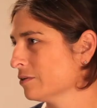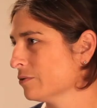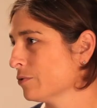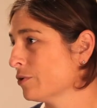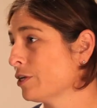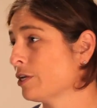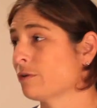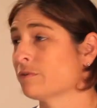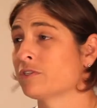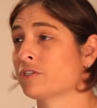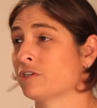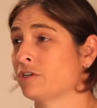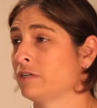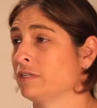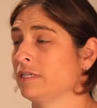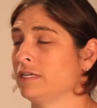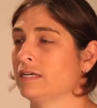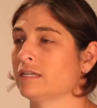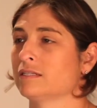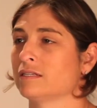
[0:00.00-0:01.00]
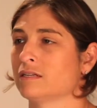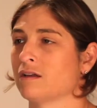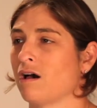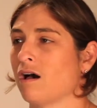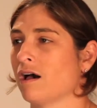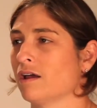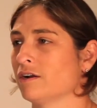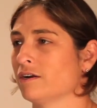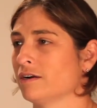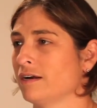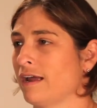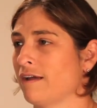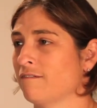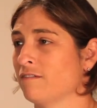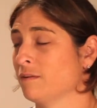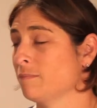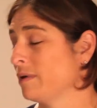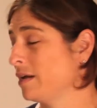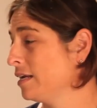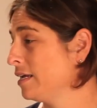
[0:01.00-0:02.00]
You know, certainly it's an honor.
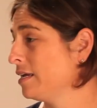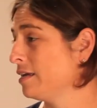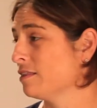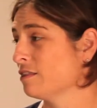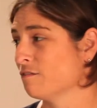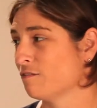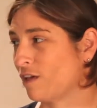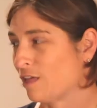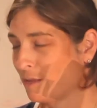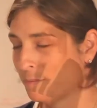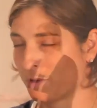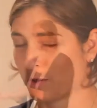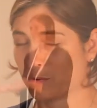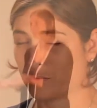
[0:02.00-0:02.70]
Everybody in the volleyball